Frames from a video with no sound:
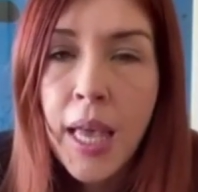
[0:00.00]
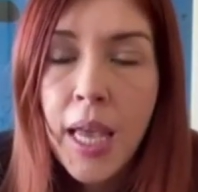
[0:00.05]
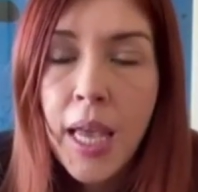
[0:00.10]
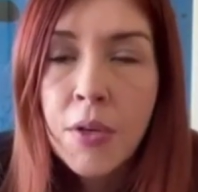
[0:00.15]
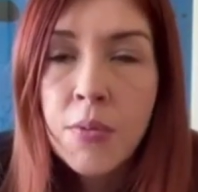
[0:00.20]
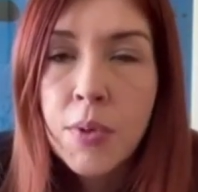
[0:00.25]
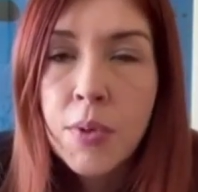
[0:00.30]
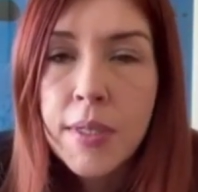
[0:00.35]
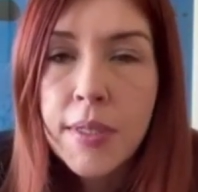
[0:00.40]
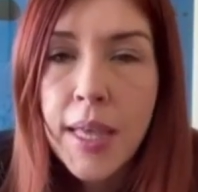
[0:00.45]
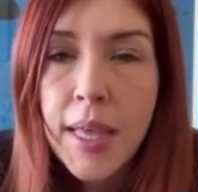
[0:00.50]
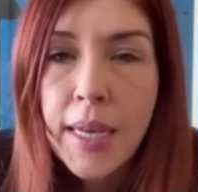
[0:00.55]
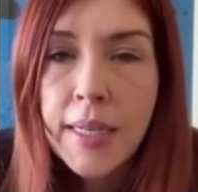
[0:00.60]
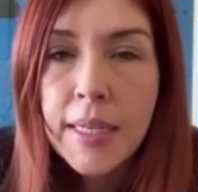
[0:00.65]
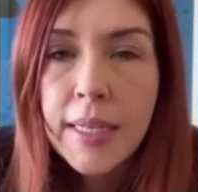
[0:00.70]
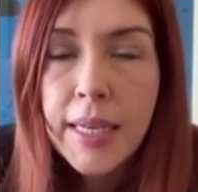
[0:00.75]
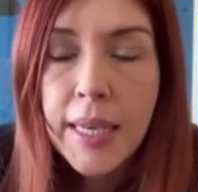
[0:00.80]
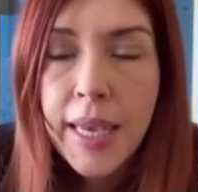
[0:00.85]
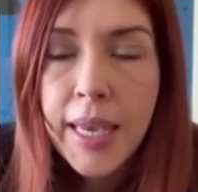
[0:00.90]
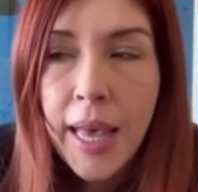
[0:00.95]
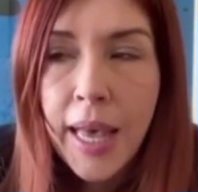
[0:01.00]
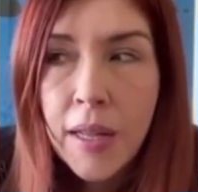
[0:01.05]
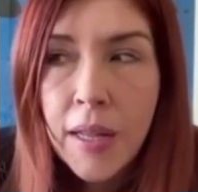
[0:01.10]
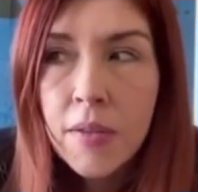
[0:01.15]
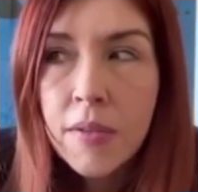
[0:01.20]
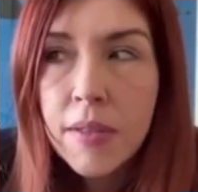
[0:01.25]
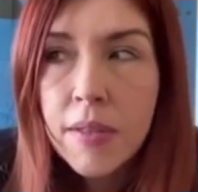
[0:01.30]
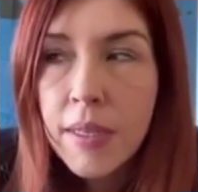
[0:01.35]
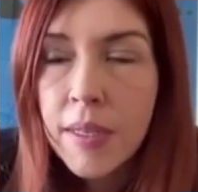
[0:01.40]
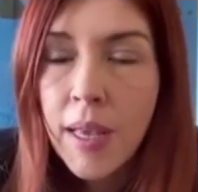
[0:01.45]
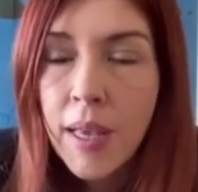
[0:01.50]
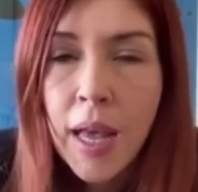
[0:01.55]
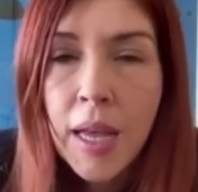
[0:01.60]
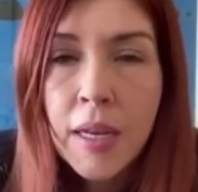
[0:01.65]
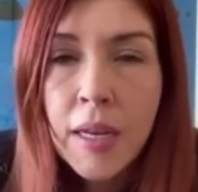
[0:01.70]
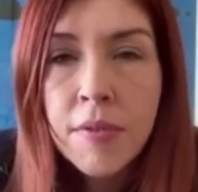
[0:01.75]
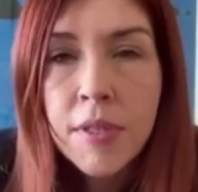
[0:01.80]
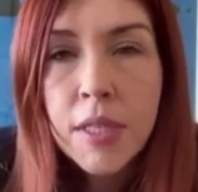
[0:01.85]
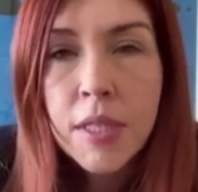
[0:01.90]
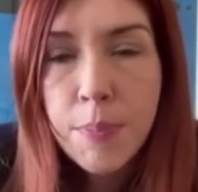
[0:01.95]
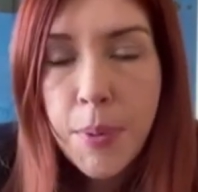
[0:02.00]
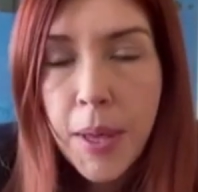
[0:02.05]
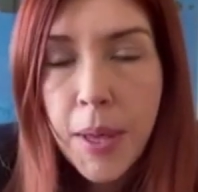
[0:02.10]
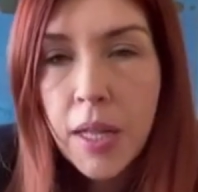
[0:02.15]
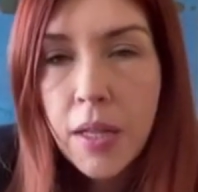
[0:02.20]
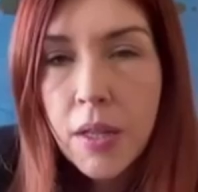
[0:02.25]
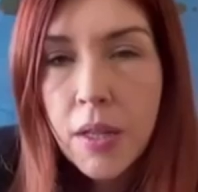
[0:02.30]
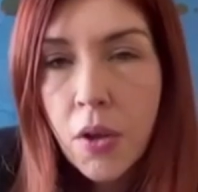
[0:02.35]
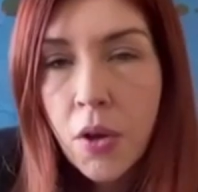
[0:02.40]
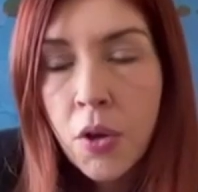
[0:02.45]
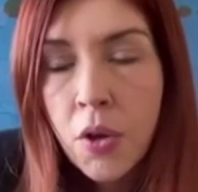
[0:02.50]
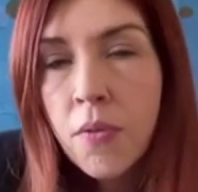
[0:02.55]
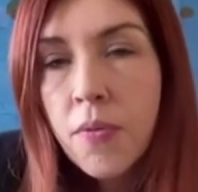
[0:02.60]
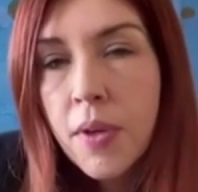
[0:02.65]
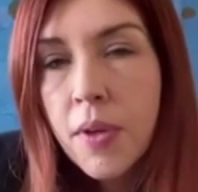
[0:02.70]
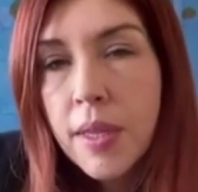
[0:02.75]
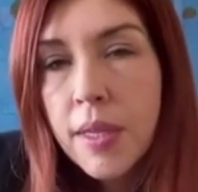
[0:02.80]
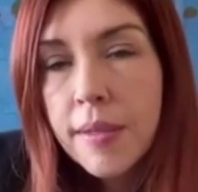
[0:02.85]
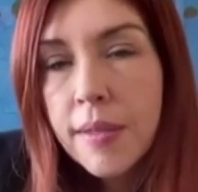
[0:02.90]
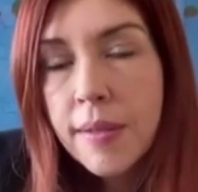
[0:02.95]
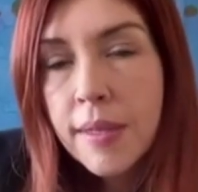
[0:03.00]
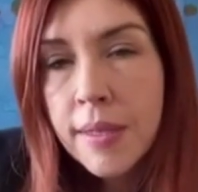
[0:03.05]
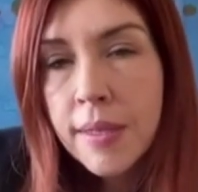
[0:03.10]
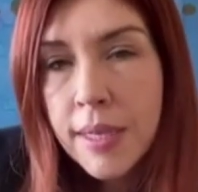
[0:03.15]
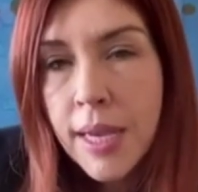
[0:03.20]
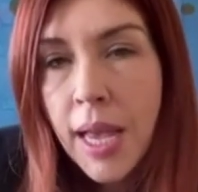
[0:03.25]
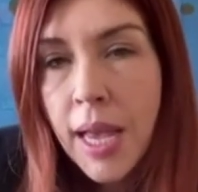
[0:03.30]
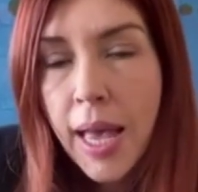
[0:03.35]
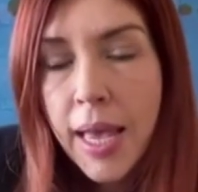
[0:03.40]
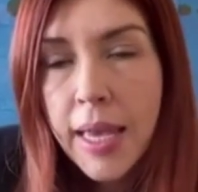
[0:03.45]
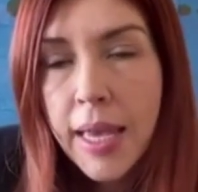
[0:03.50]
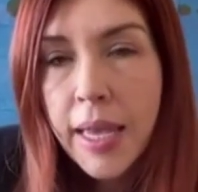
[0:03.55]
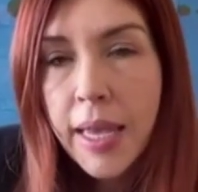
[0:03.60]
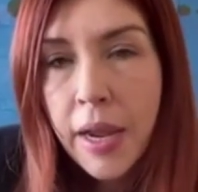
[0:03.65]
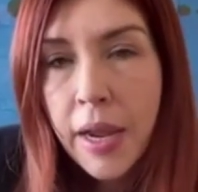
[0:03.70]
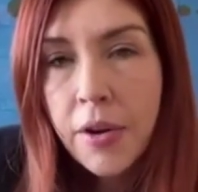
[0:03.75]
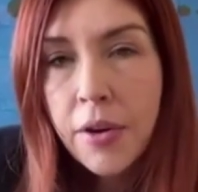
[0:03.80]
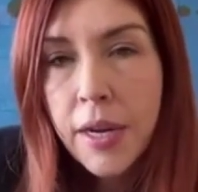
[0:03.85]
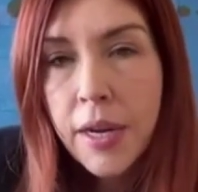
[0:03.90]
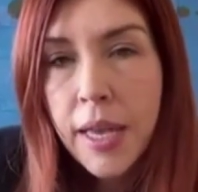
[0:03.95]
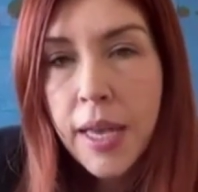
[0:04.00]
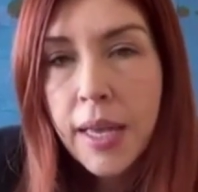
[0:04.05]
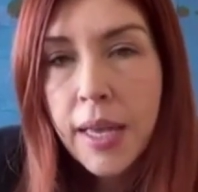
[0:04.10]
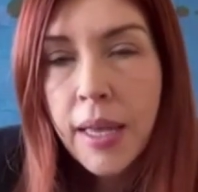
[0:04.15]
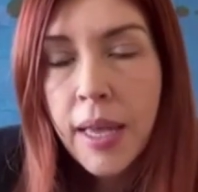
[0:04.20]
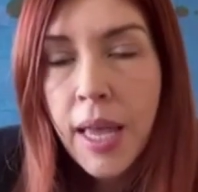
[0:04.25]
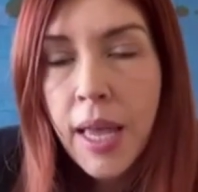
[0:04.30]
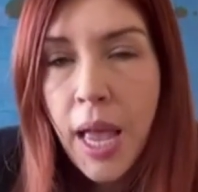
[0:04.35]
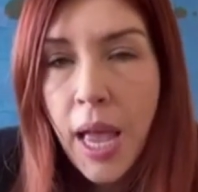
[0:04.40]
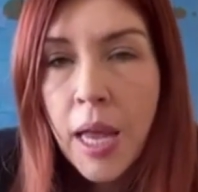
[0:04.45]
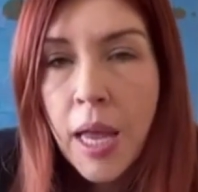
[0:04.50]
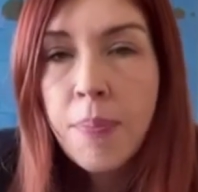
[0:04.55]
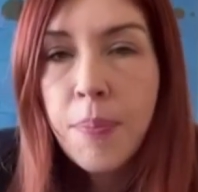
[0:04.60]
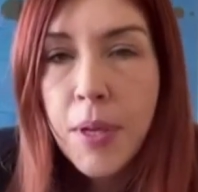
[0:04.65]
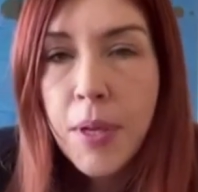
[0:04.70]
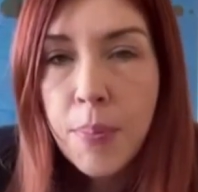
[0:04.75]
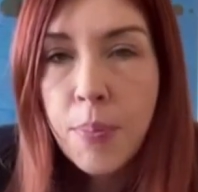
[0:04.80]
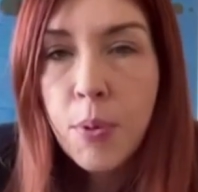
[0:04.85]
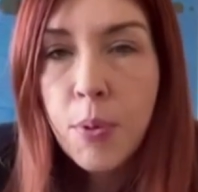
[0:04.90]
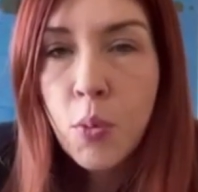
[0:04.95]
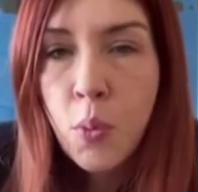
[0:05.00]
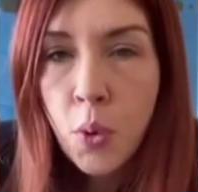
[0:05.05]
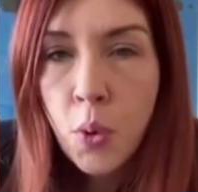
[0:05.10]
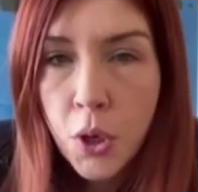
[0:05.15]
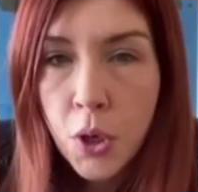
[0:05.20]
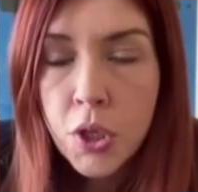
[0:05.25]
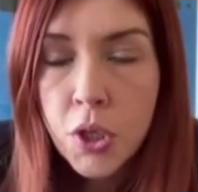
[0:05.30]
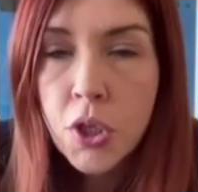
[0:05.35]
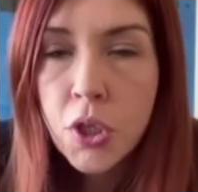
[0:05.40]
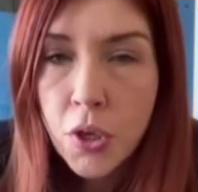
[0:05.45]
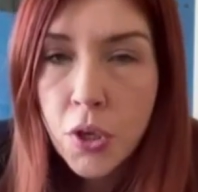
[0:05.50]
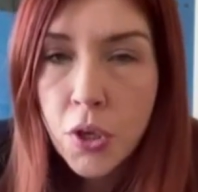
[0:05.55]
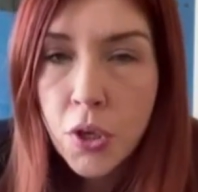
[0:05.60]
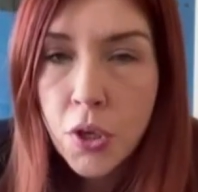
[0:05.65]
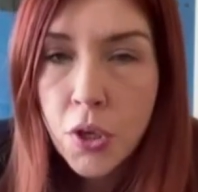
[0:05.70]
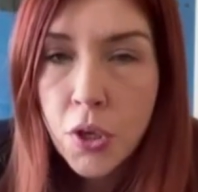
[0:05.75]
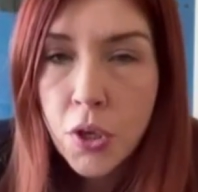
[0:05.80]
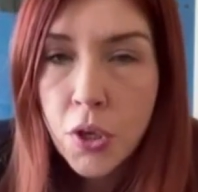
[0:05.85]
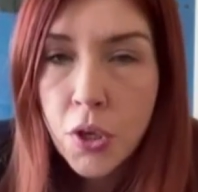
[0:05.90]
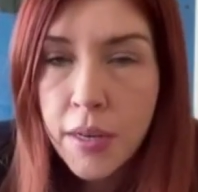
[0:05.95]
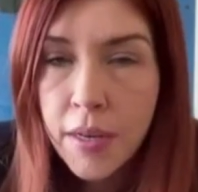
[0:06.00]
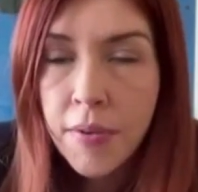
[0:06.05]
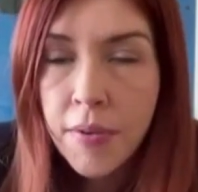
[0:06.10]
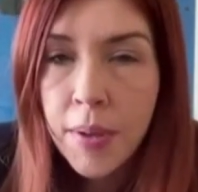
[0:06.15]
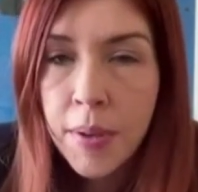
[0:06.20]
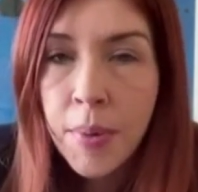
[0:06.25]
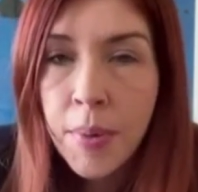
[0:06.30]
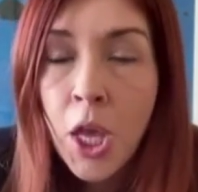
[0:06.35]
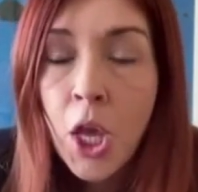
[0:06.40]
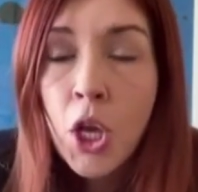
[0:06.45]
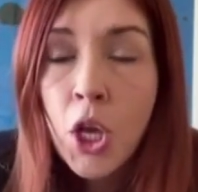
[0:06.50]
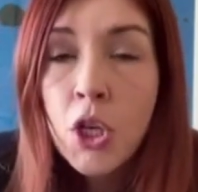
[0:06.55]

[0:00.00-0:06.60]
It was that he held a kind of spell over this entire area, and people were so scared of him